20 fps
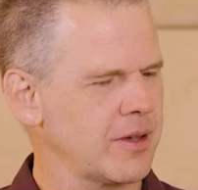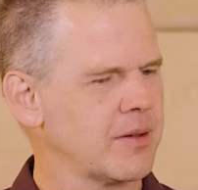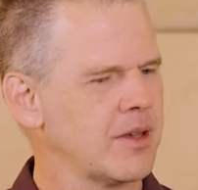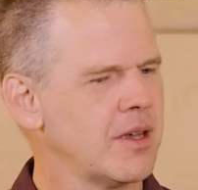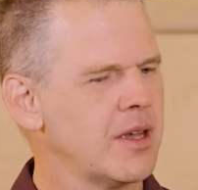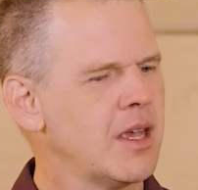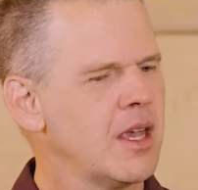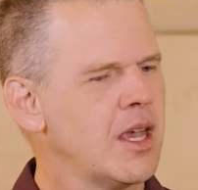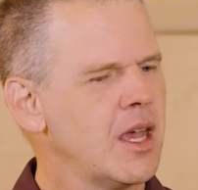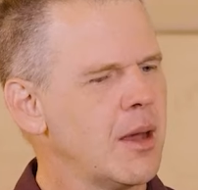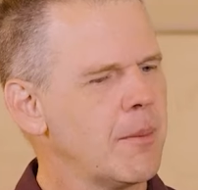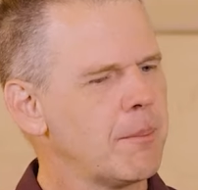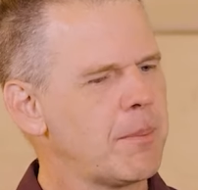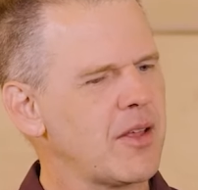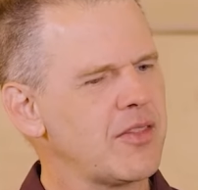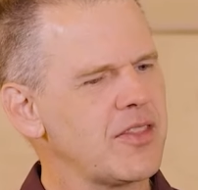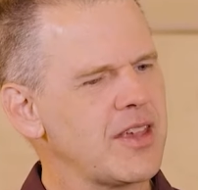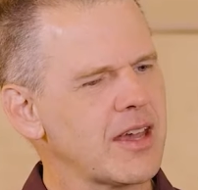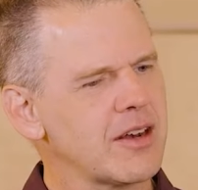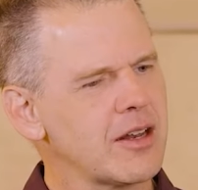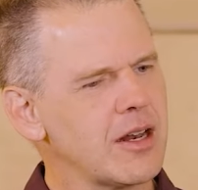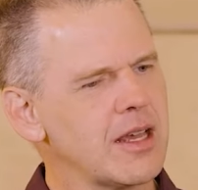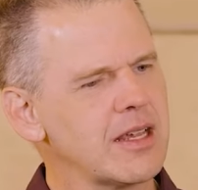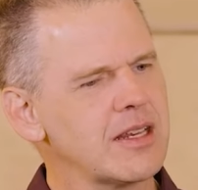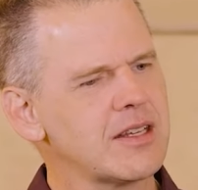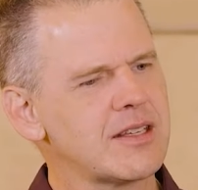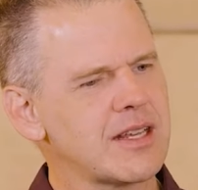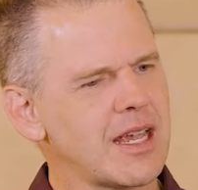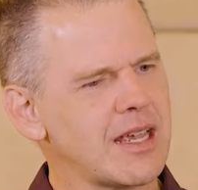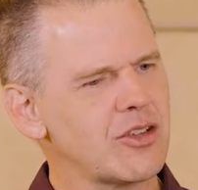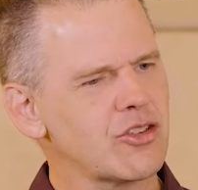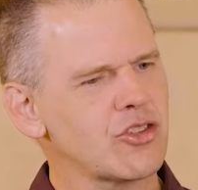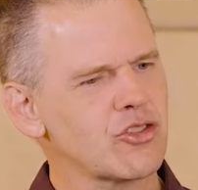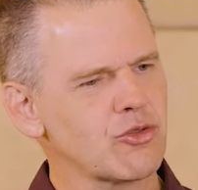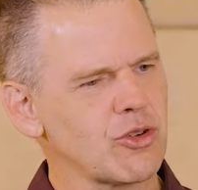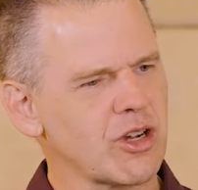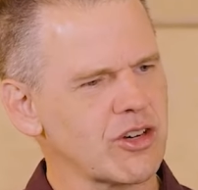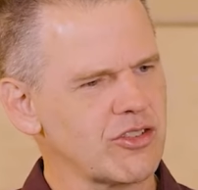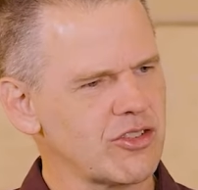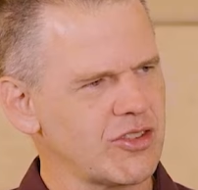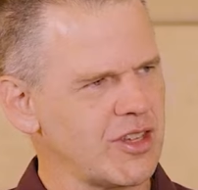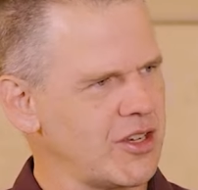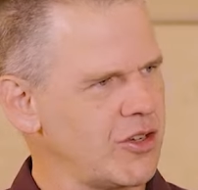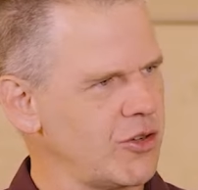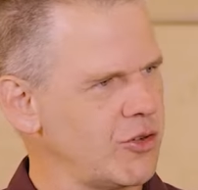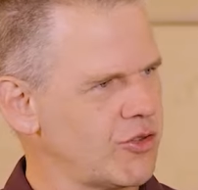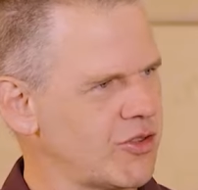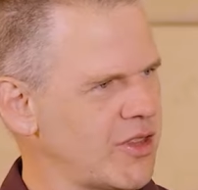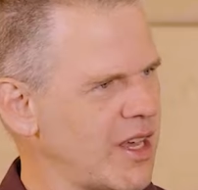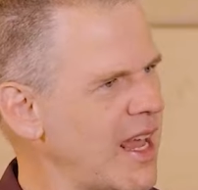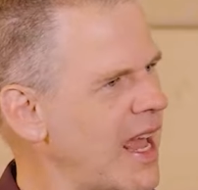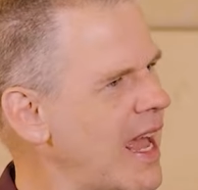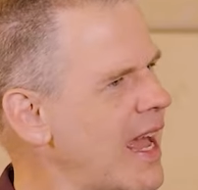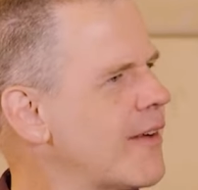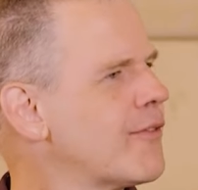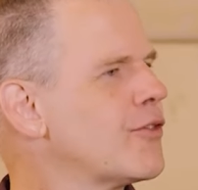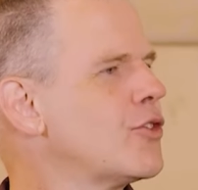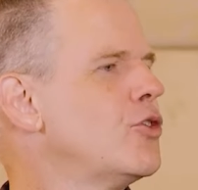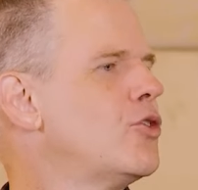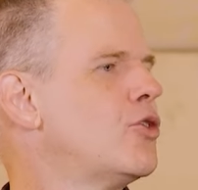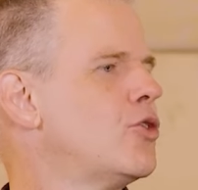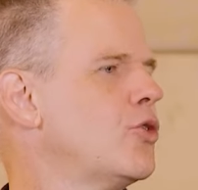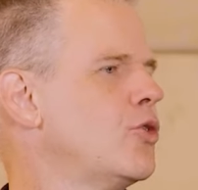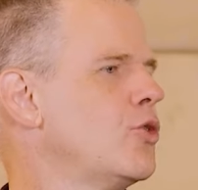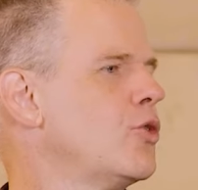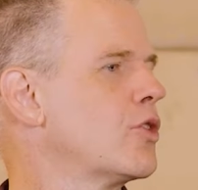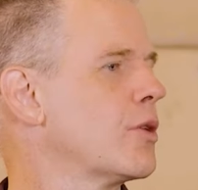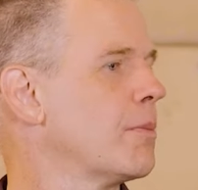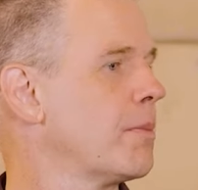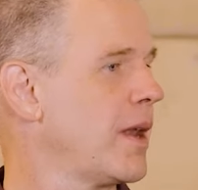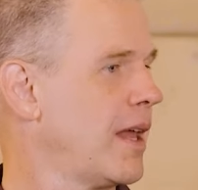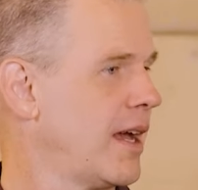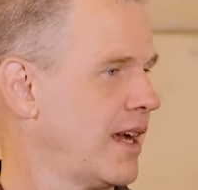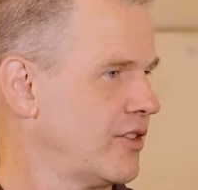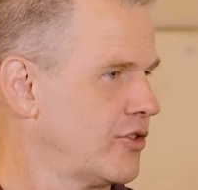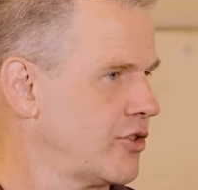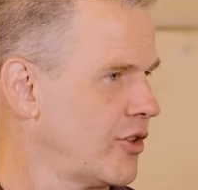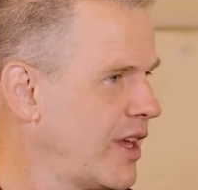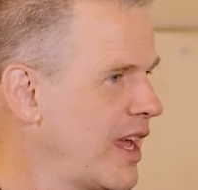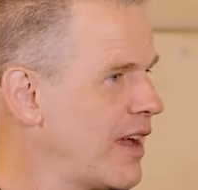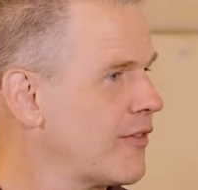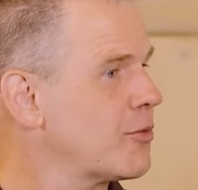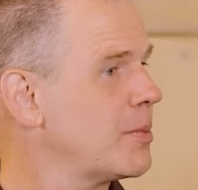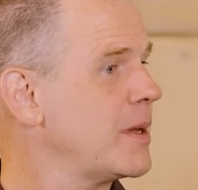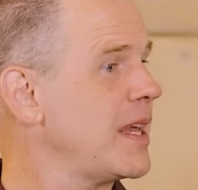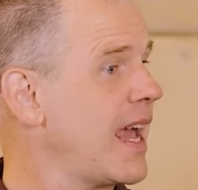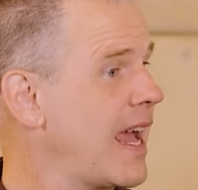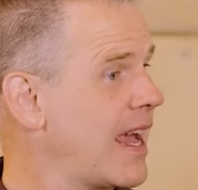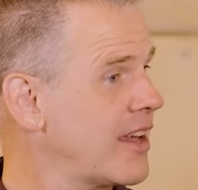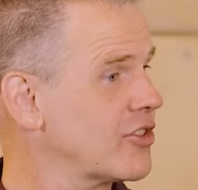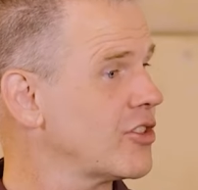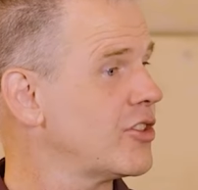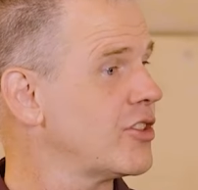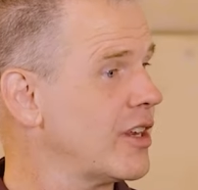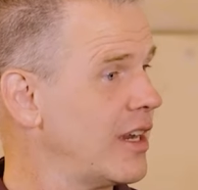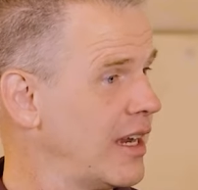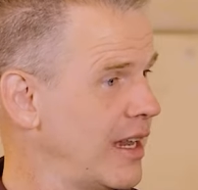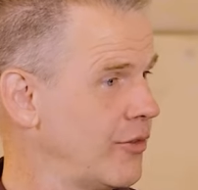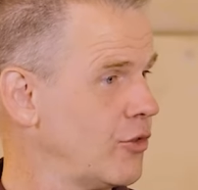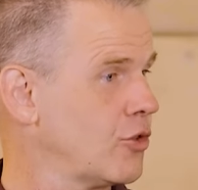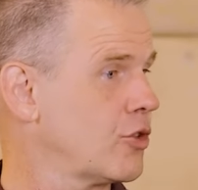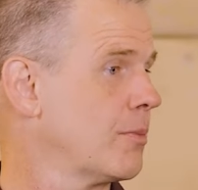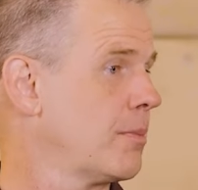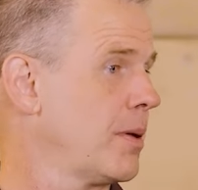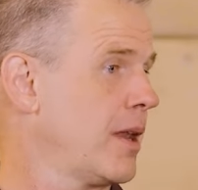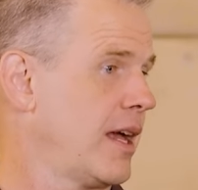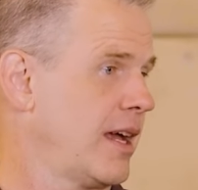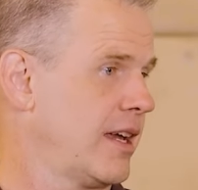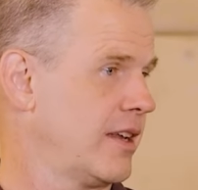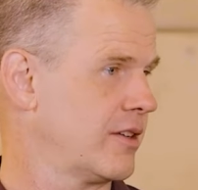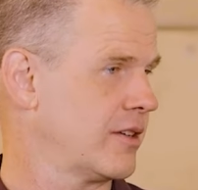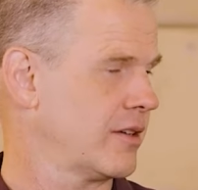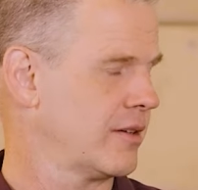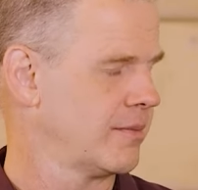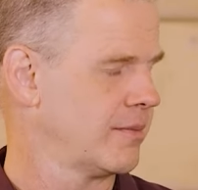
there. But the underlying data structure they use, they have to do compliance. So they have to be ACID level compliant.